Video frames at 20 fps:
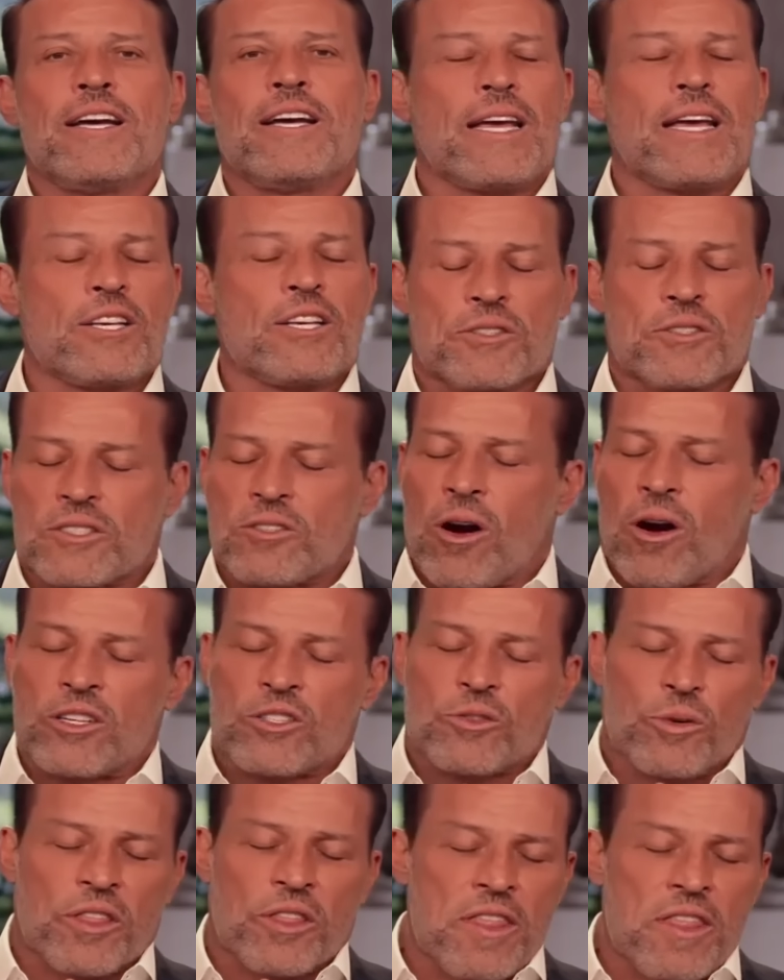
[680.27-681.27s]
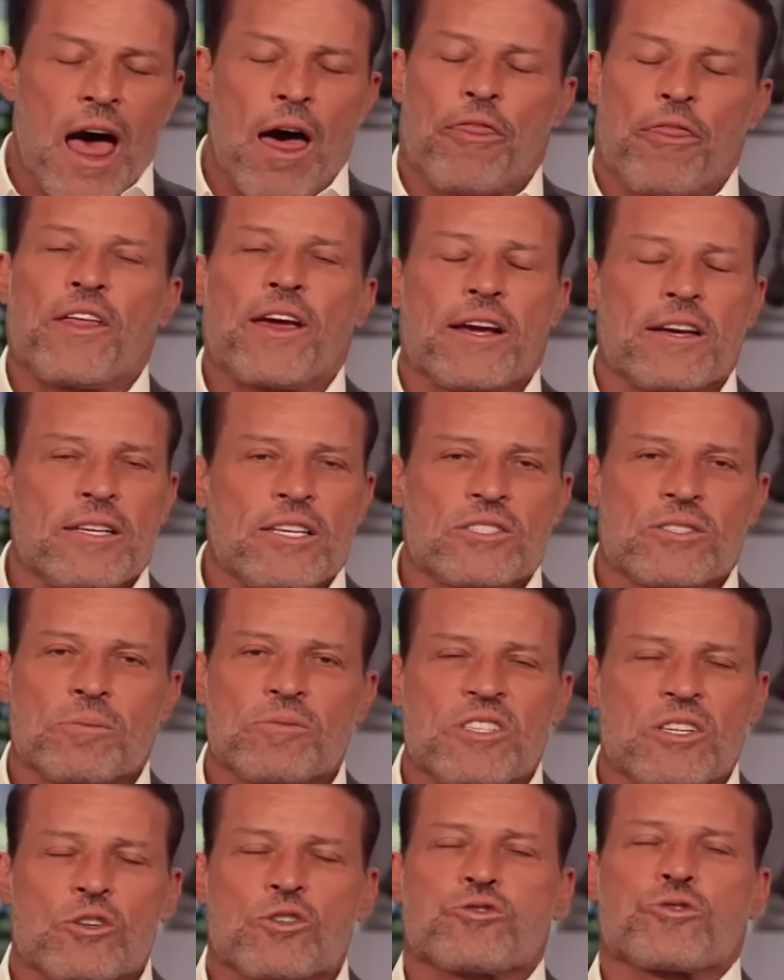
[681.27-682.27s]
He starts with nothing. He's
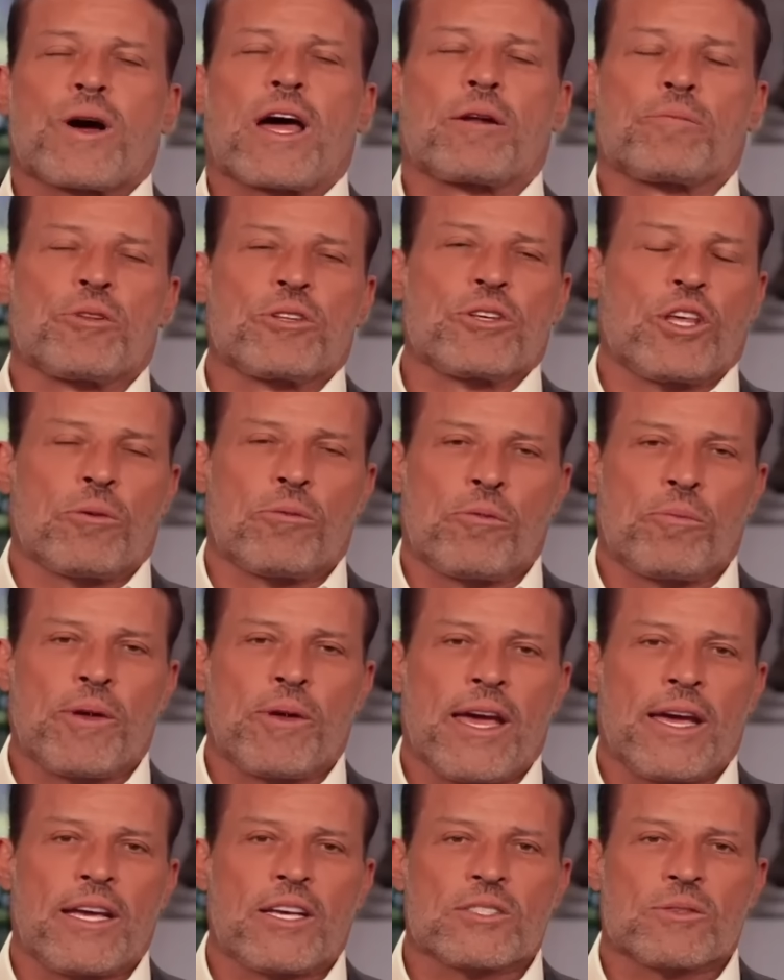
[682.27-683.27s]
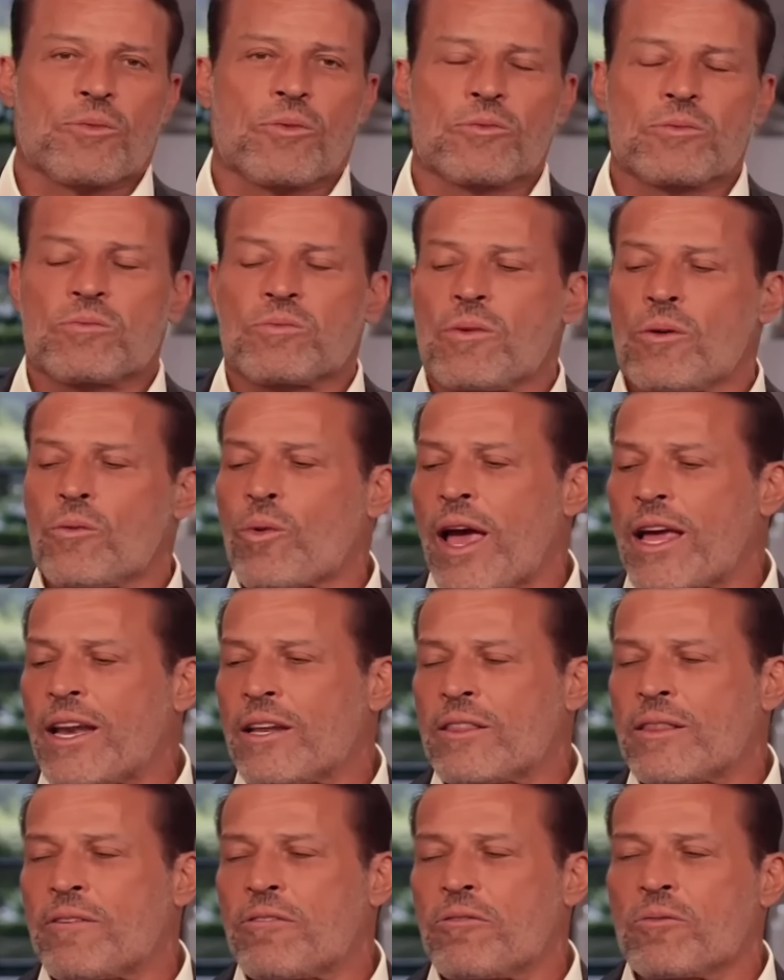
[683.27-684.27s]
an incredible human being. He's
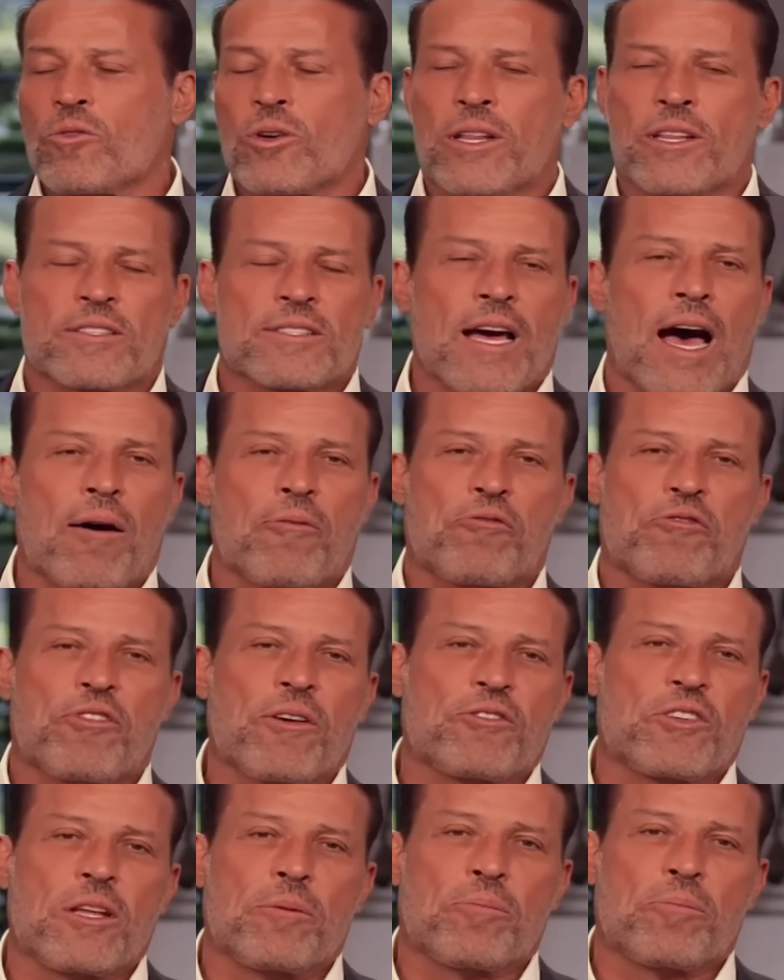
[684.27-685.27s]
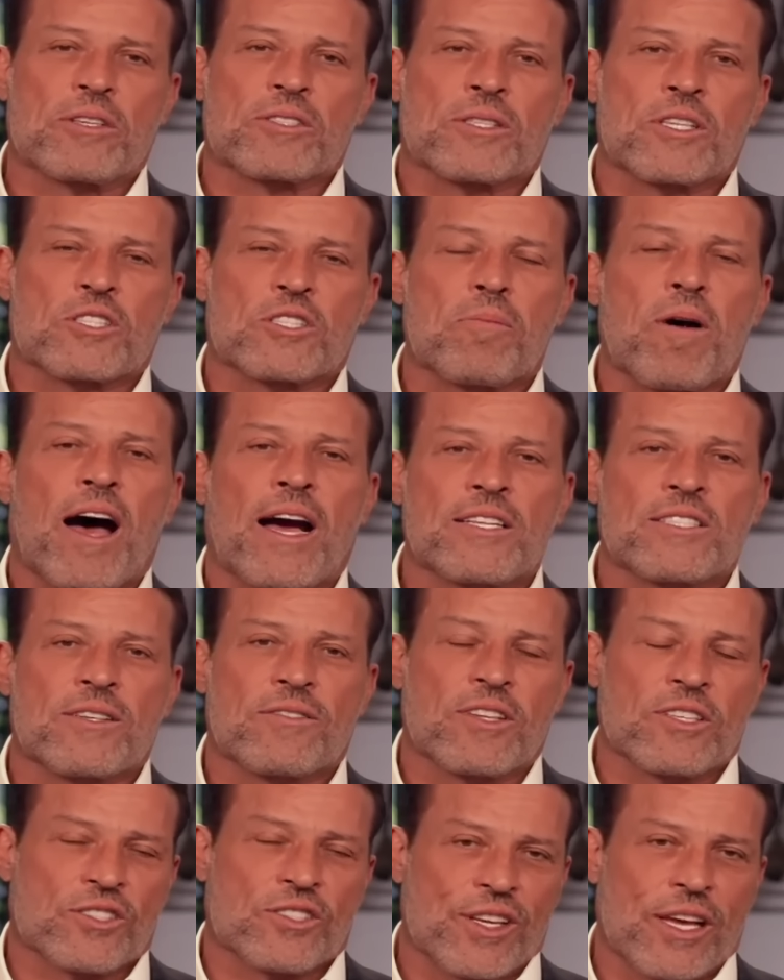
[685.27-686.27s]
rated the, one of the top 50 business minds
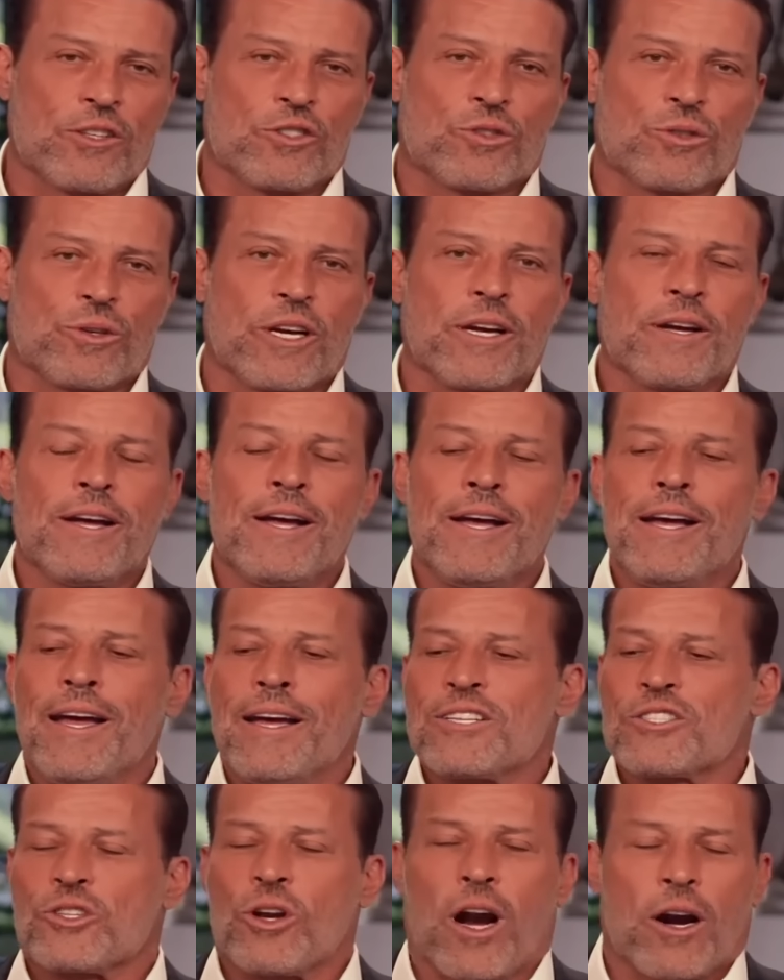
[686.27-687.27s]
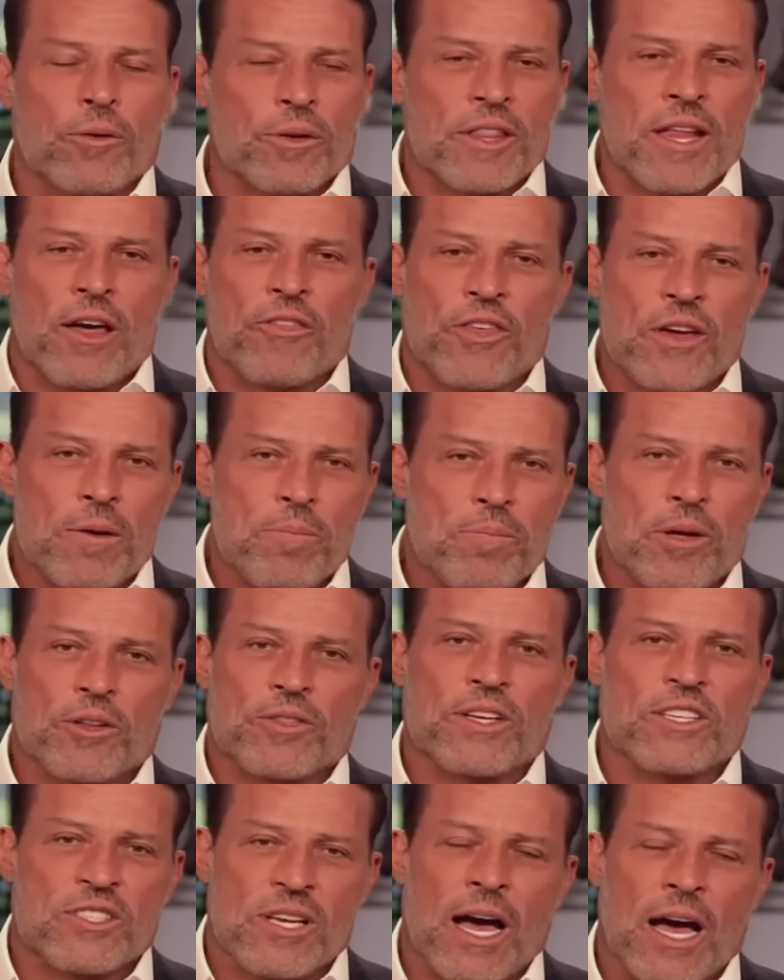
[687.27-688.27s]
of this century. Started with nothing,
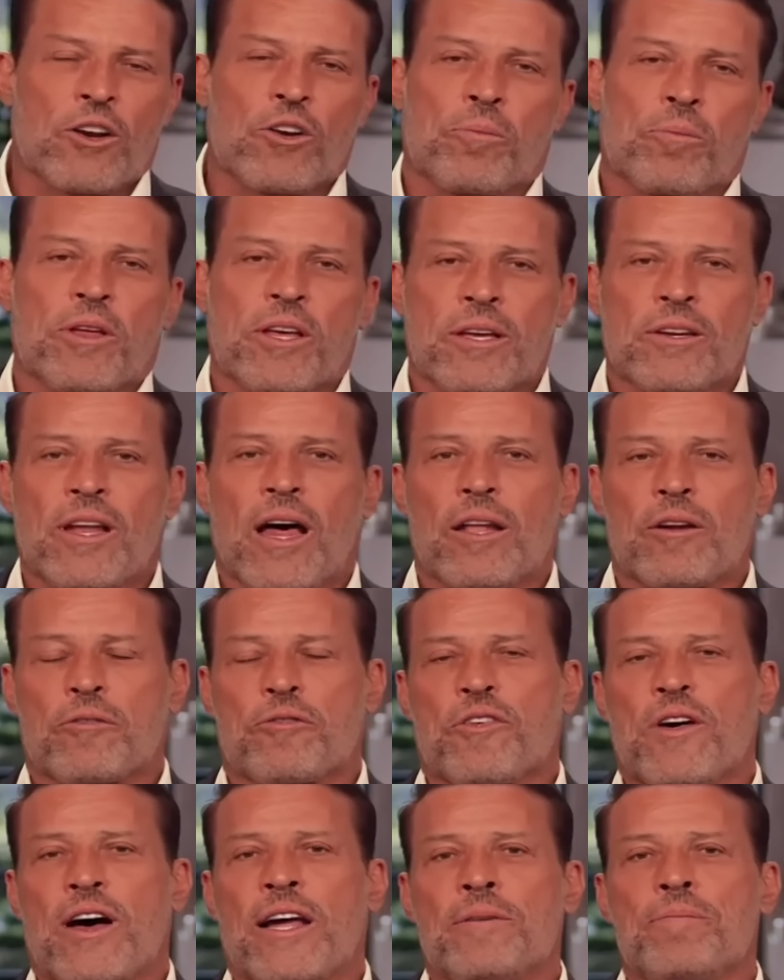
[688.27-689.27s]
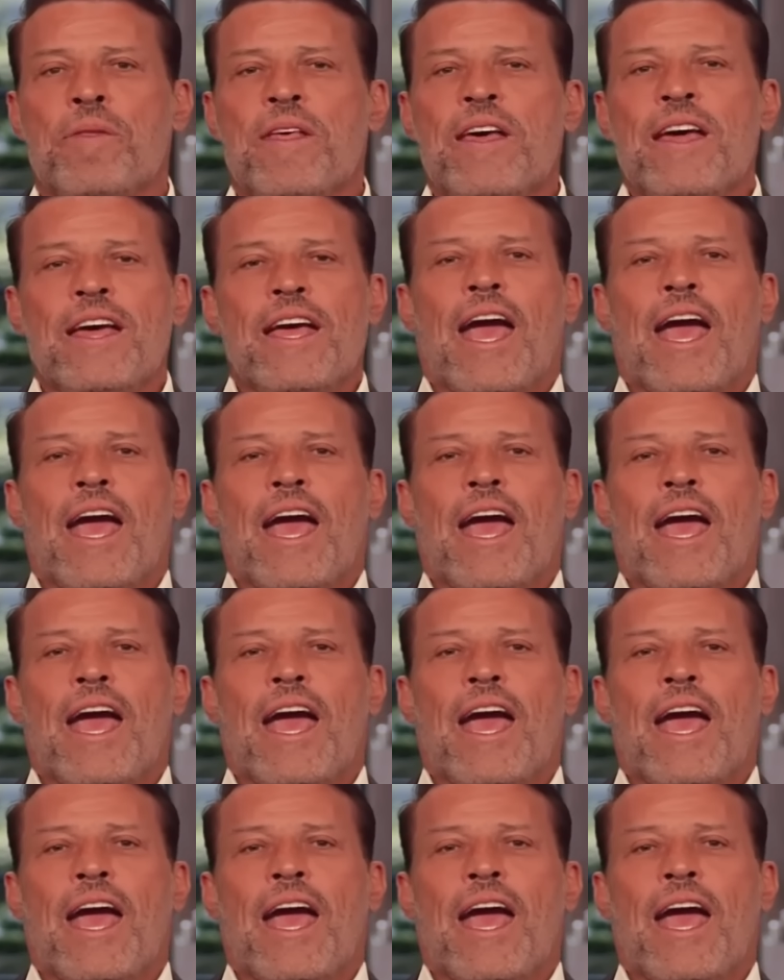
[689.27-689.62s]
built this $100 billion fund.